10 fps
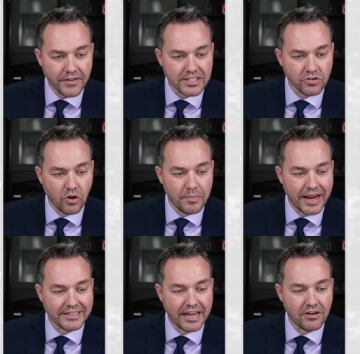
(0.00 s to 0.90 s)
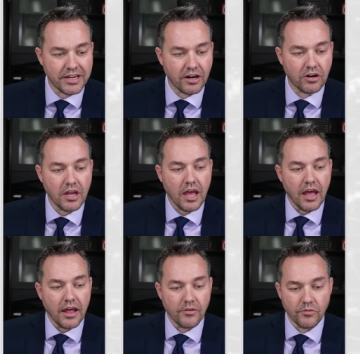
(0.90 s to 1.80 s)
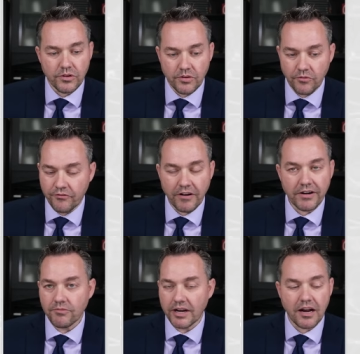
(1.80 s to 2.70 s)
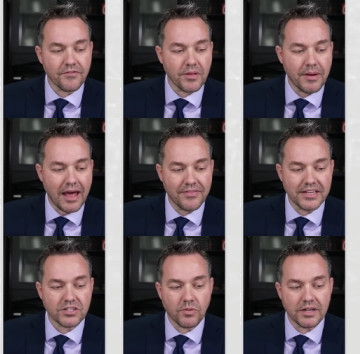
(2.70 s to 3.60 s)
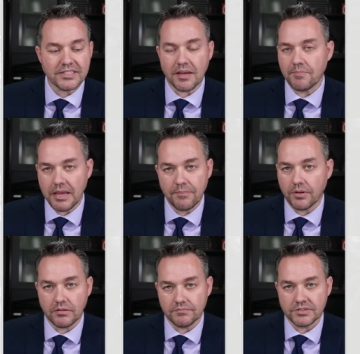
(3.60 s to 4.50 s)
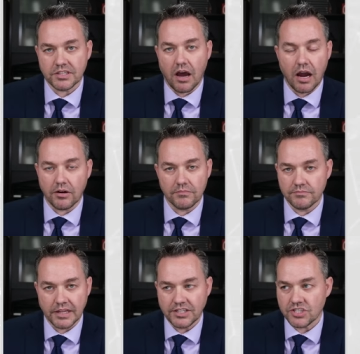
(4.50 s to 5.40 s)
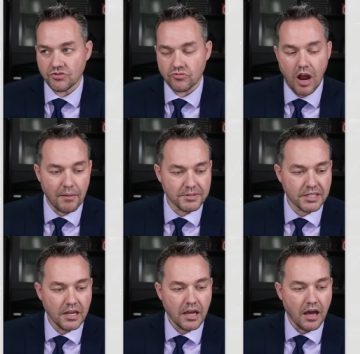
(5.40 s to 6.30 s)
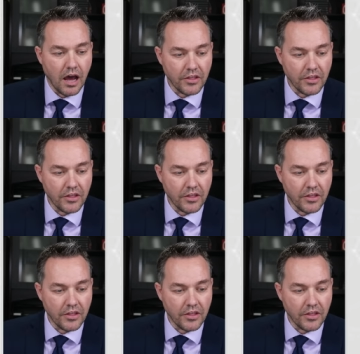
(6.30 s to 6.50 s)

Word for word: And if I scroll back down here, very, right off the bat, these are ones that people saw. They just dropped.